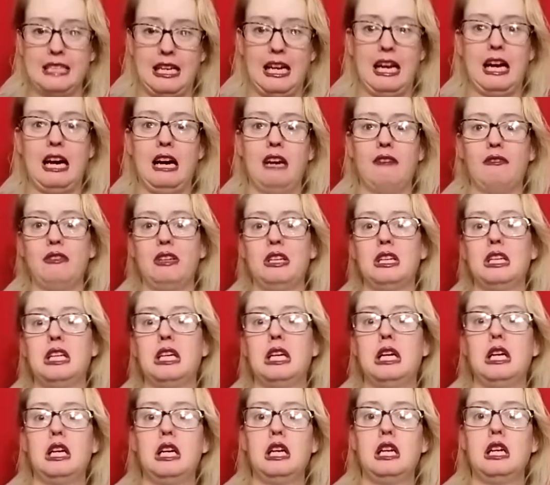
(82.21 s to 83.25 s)
have
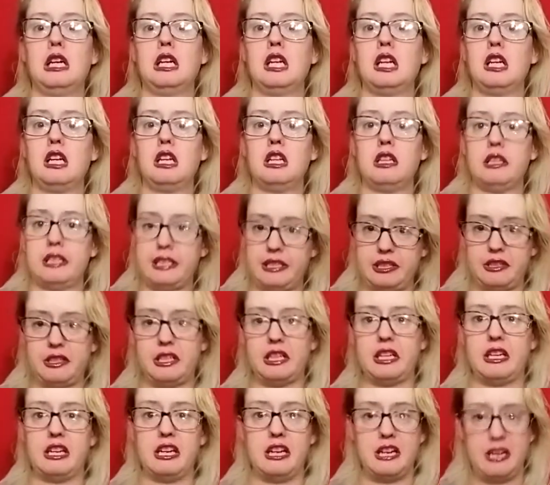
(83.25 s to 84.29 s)

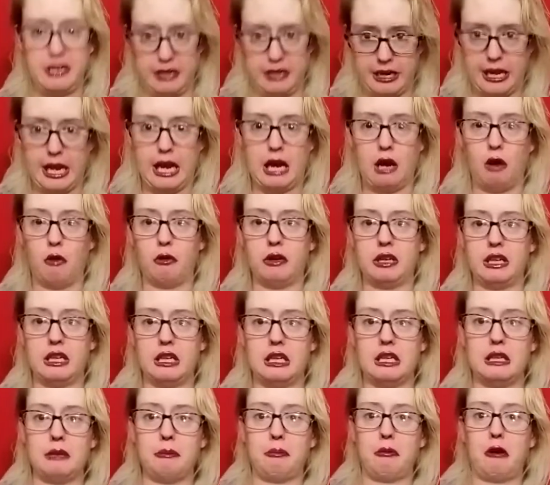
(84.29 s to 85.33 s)
listed now.
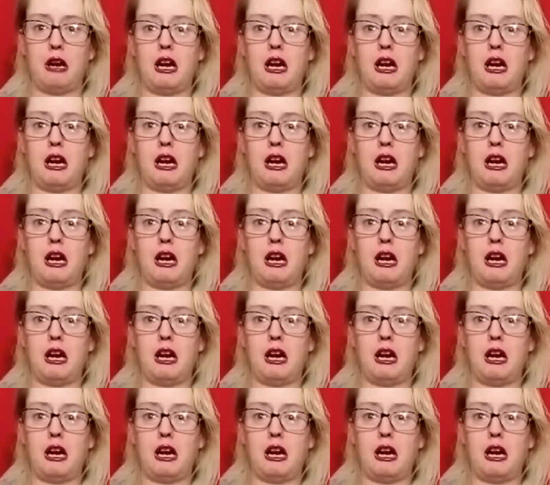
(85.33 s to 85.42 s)
Uh,